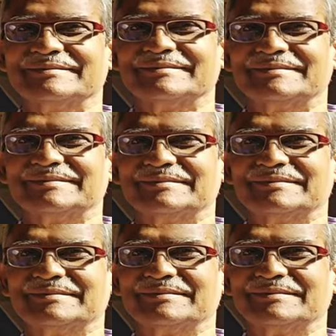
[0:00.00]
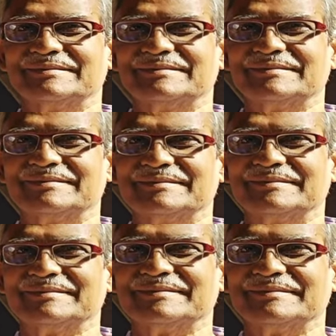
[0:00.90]

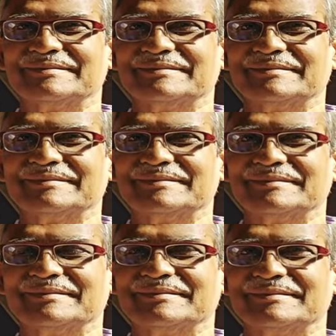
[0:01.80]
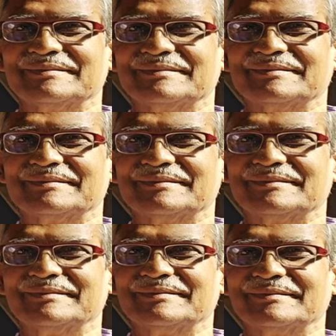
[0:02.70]

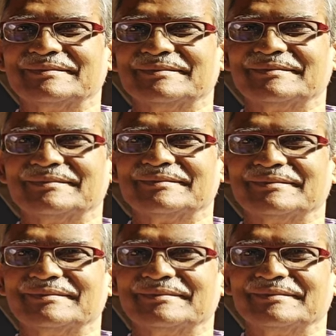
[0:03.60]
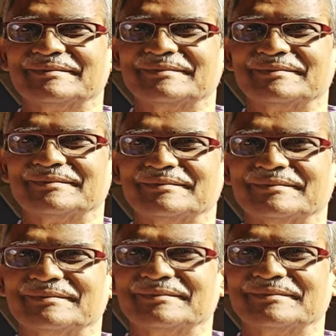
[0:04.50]

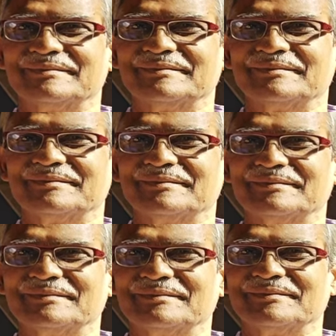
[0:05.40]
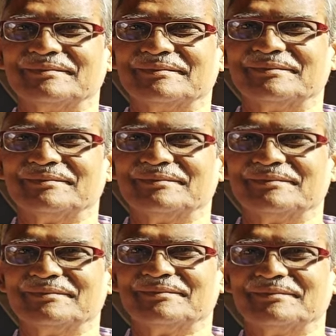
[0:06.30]

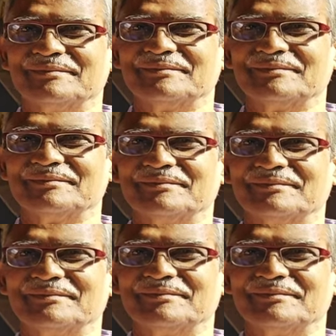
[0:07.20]
(not speaking)